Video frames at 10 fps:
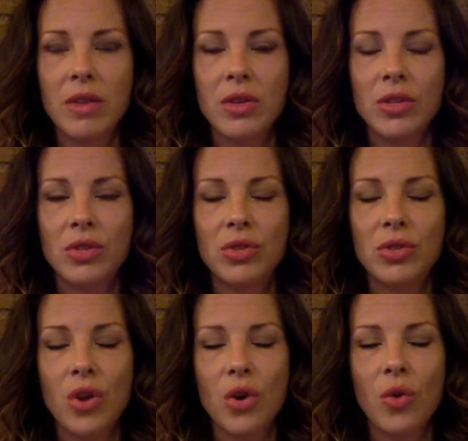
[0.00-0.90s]
There is
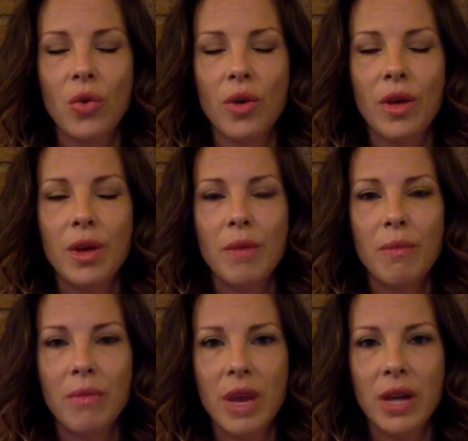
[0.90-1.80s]
so
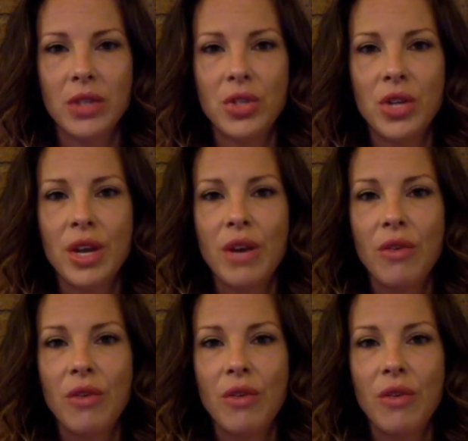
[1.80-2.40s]
much